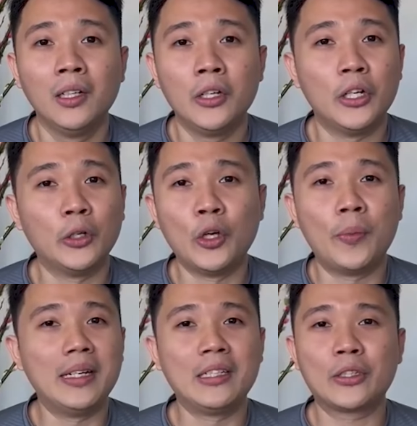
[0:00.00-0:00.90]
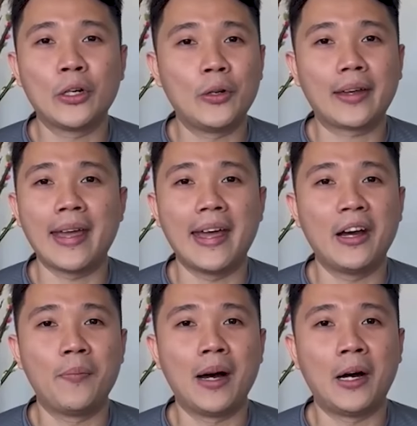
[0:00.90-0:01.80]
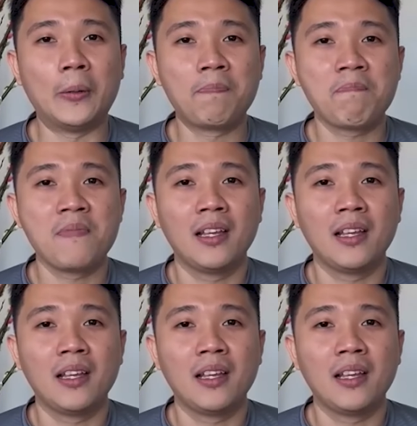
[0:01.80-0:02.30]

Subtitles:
You know, nobody is going to care about